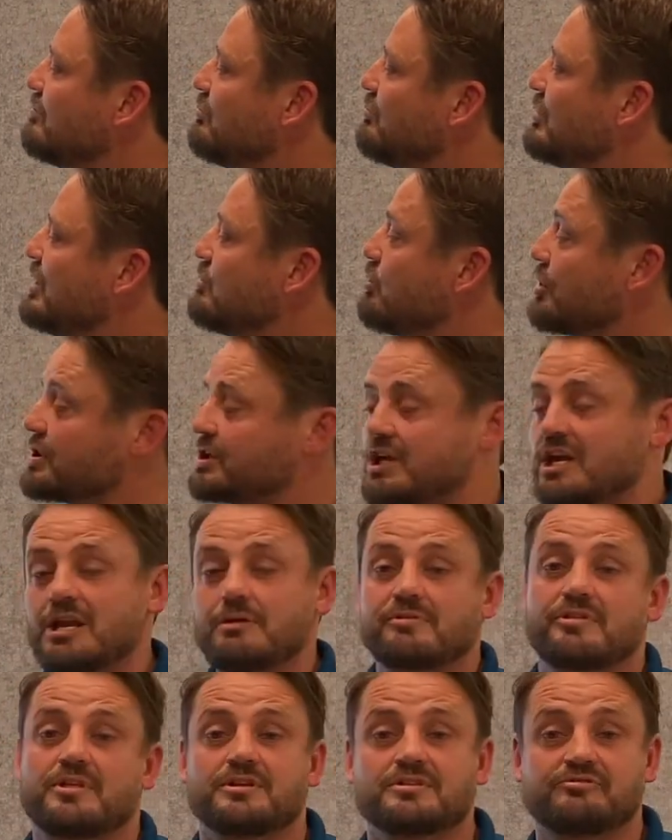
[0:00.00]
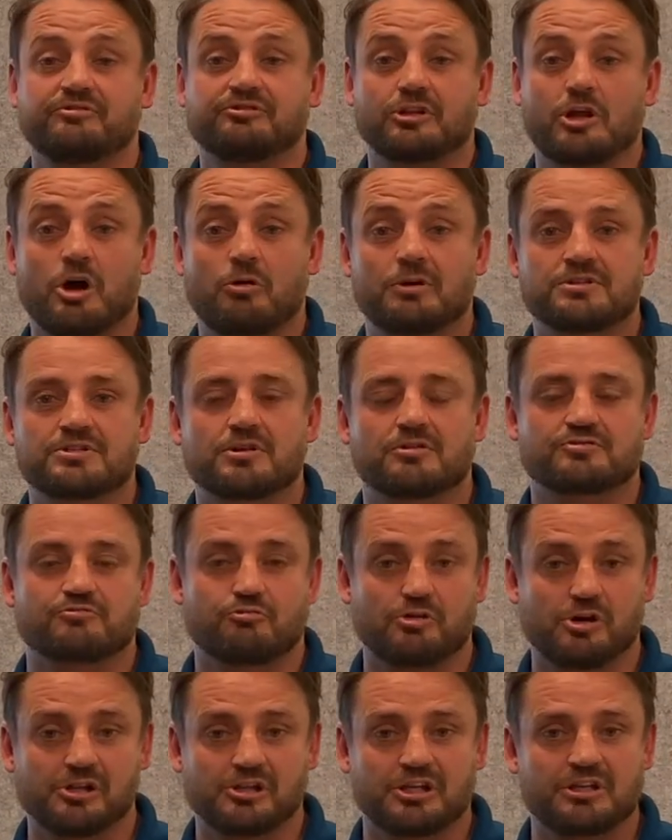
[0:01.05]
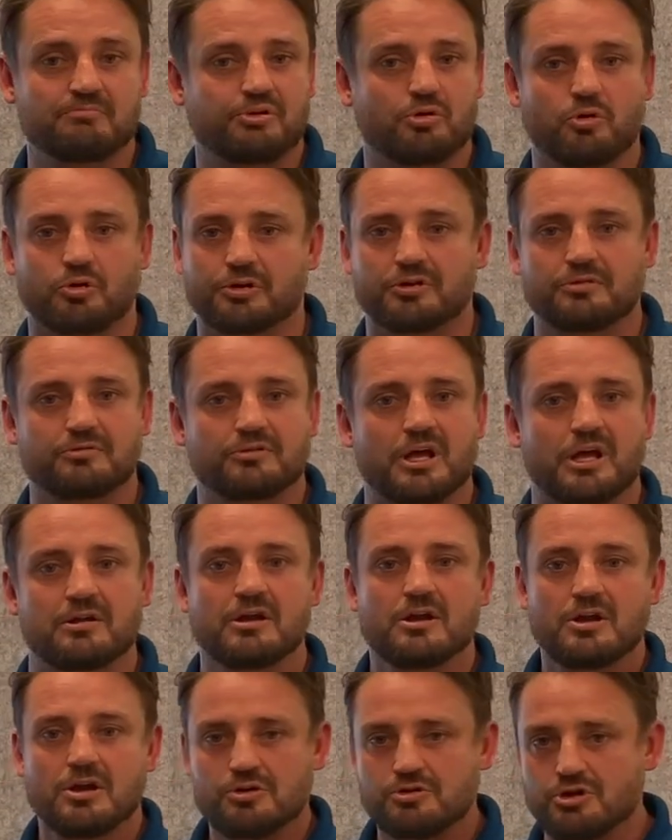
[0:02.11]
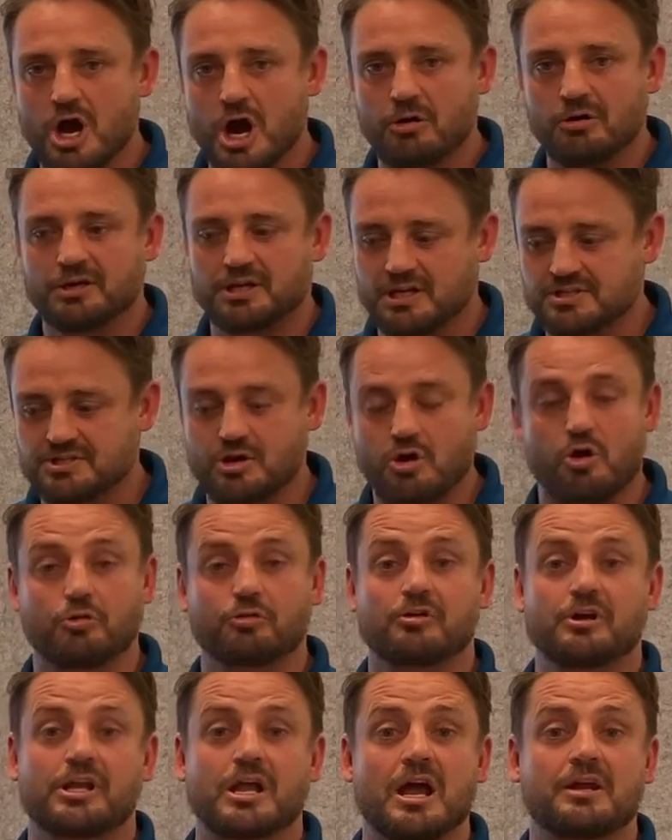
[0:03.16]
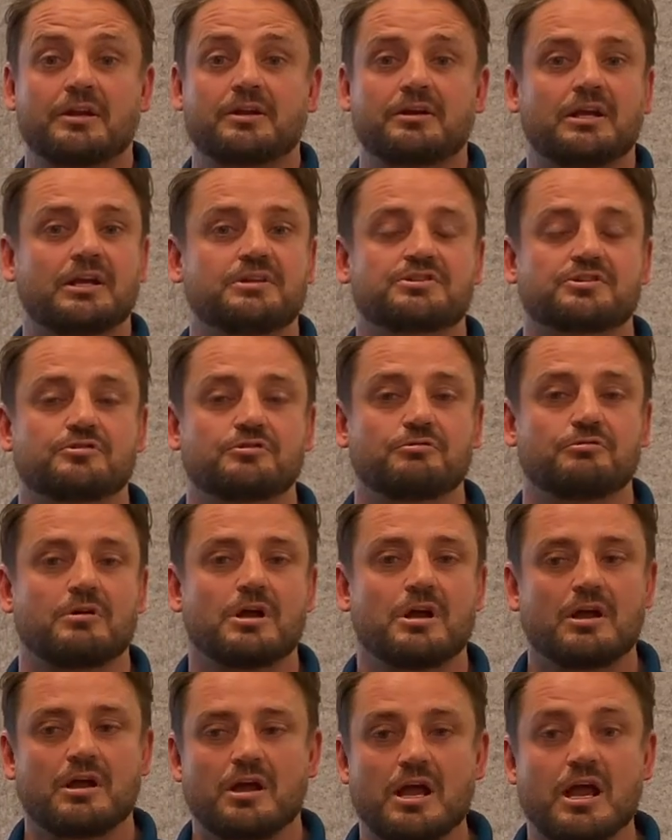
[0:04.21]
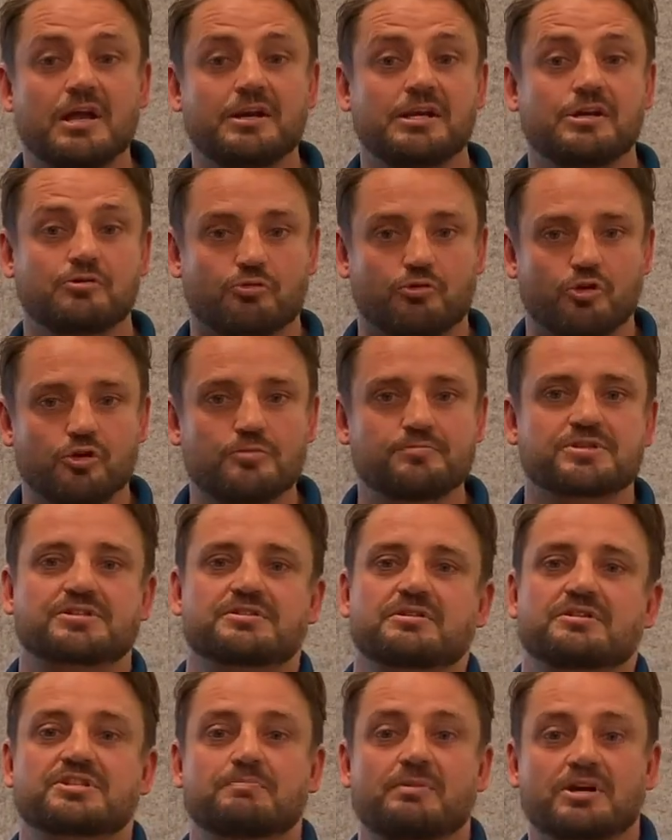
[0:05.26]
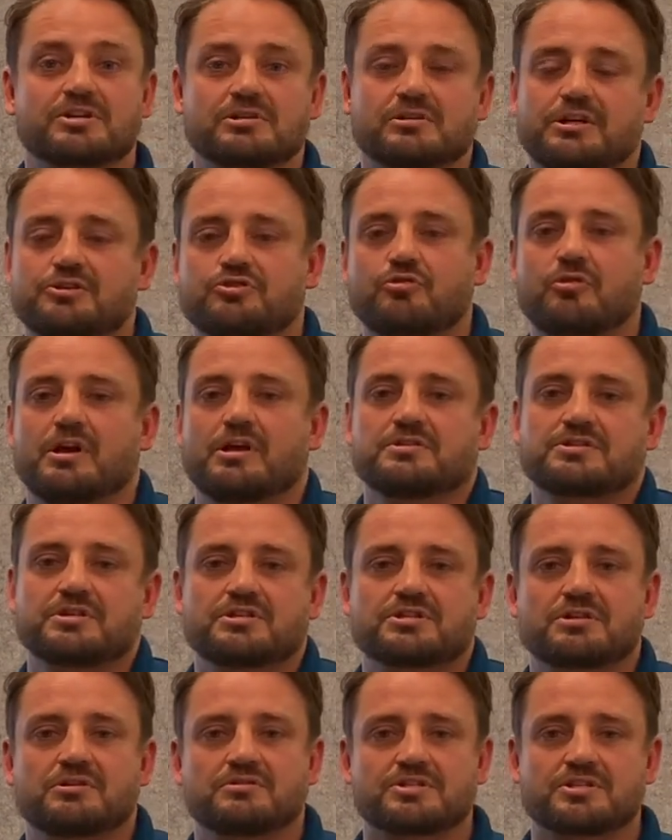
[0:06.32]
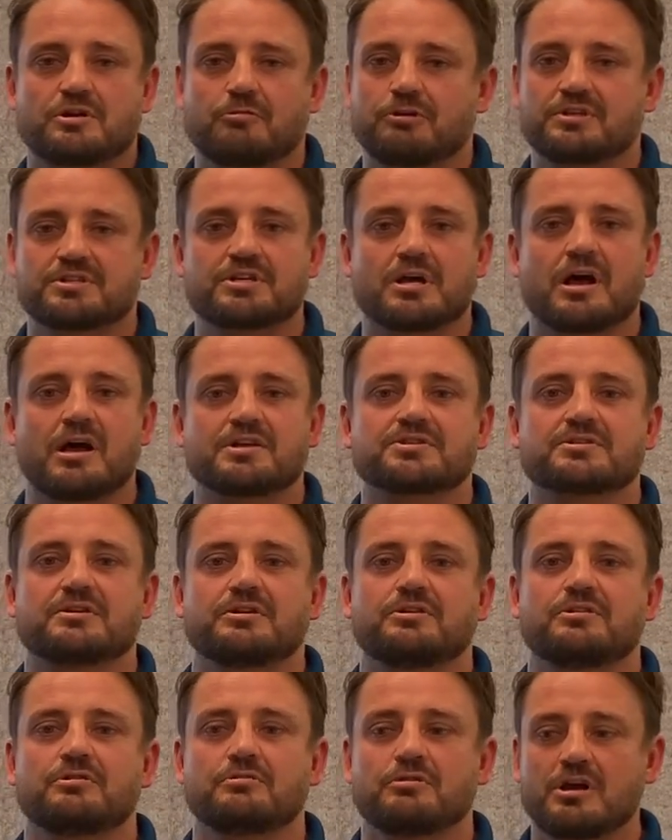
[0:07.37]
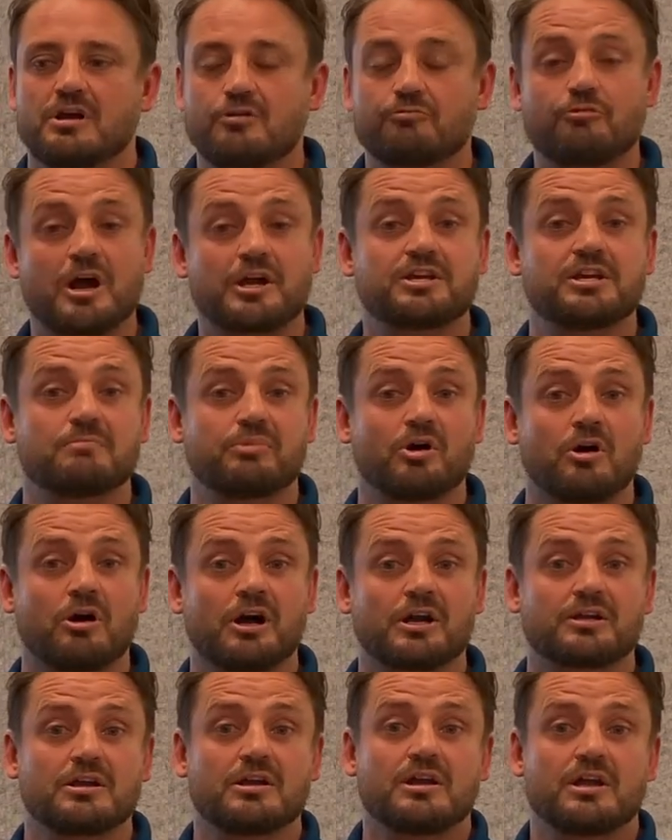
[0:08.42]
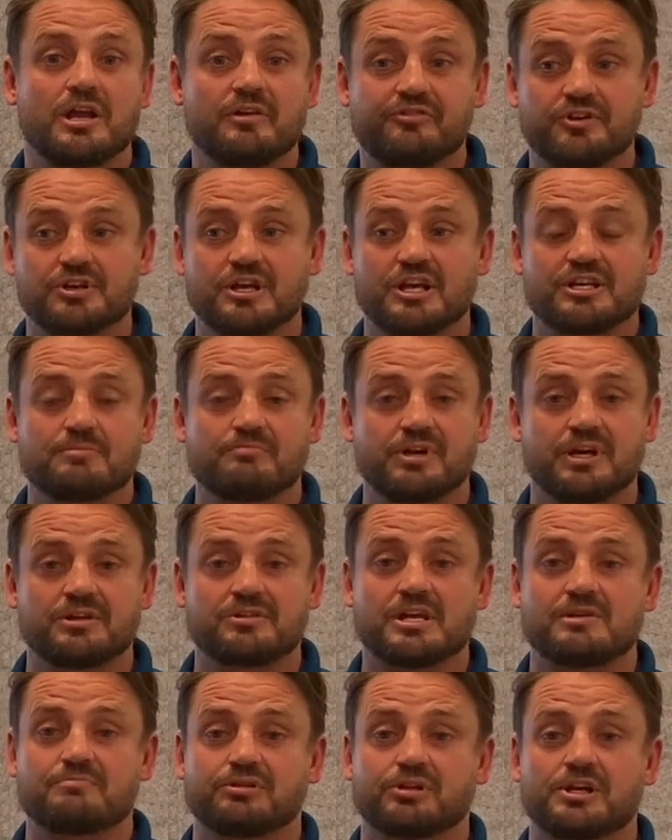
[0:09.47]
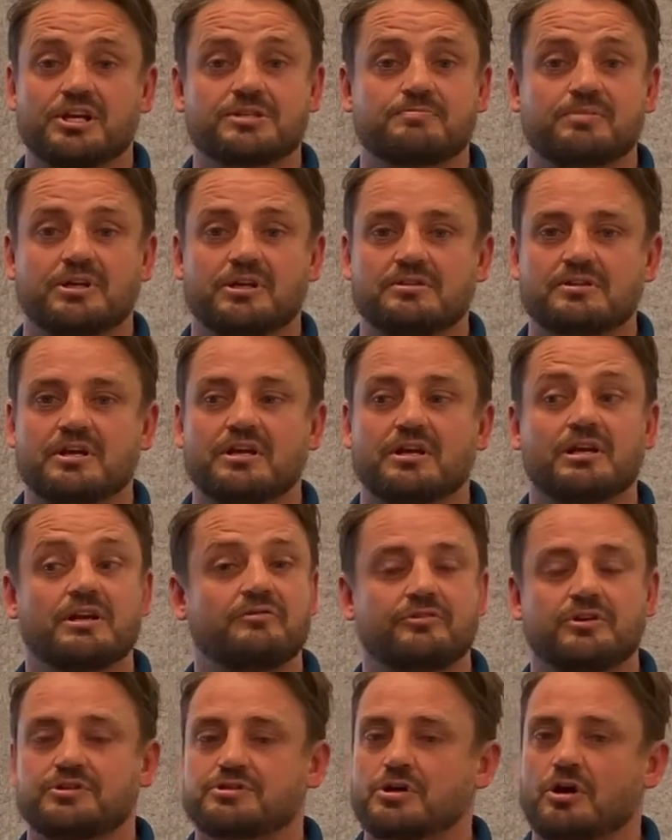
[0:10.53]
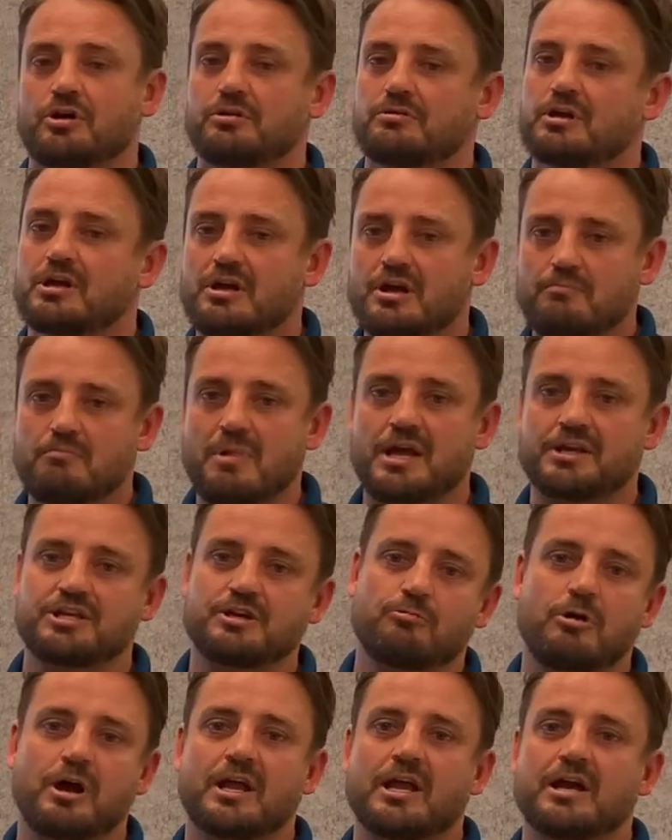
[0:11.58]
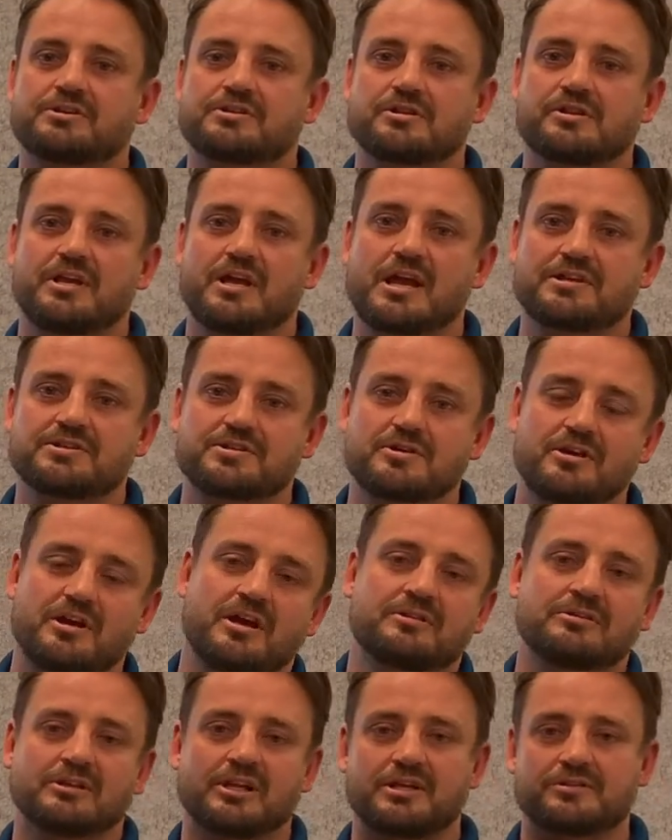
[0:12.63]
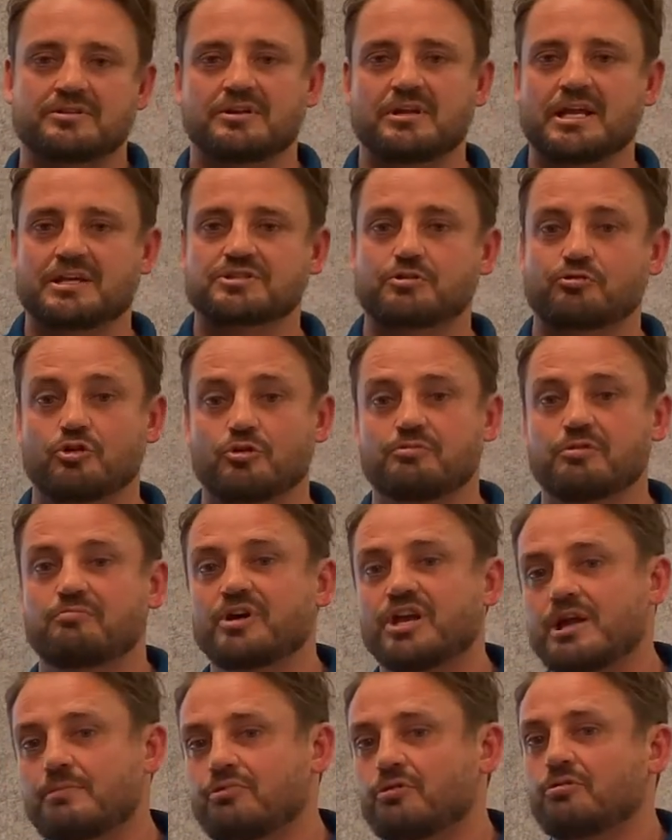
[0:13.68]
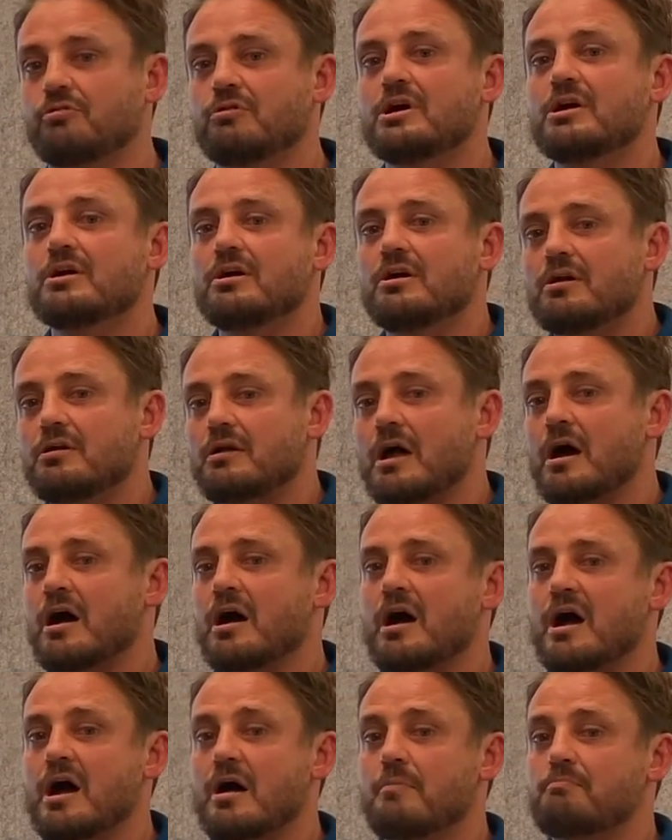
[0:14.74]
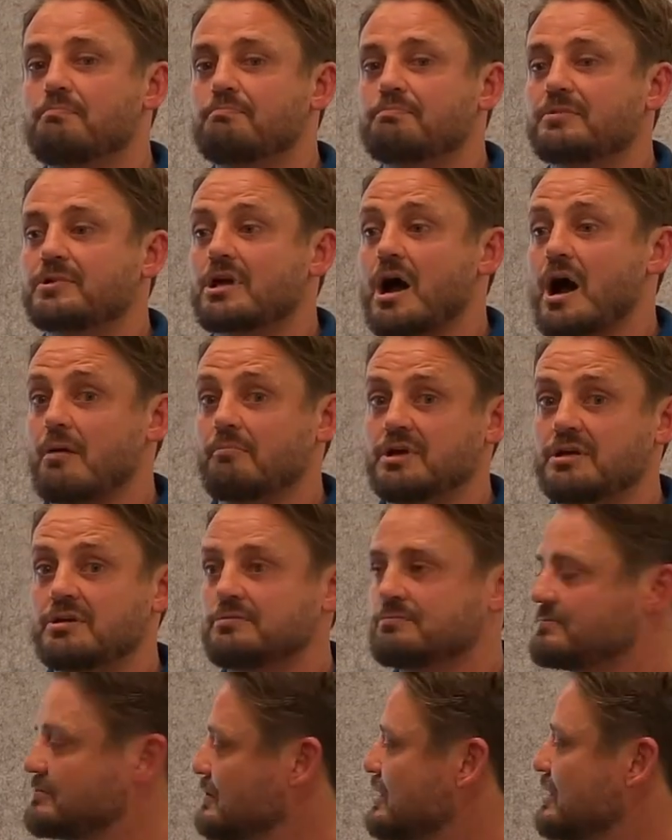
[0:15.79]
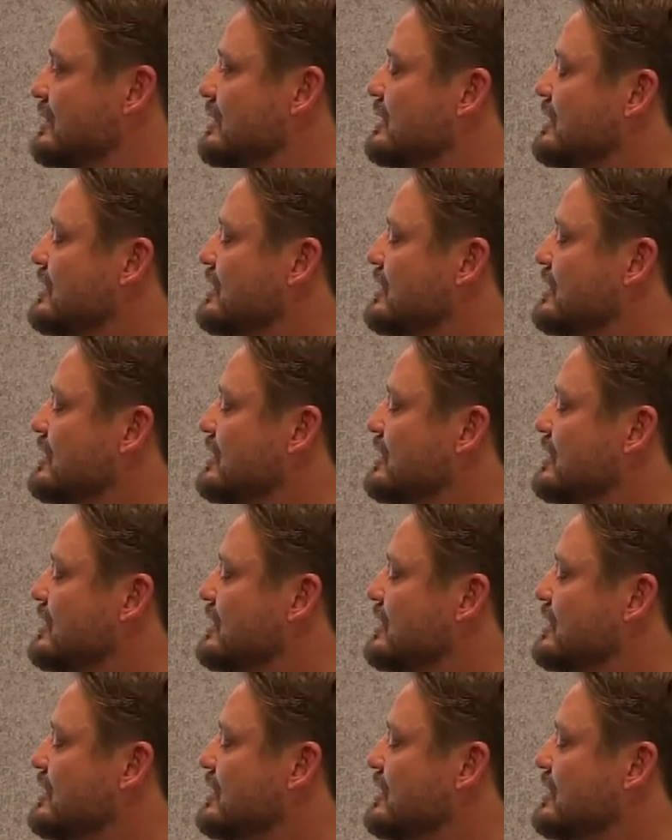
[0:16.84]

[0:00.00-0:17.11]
We want to keep things flowing, so it's really important that no one is congregating into any groups, especially in transition. So we just ask that you rack your bike. If you need to be in there, please be in there. If you don't, make your way out to the exit and let the next group of people come in.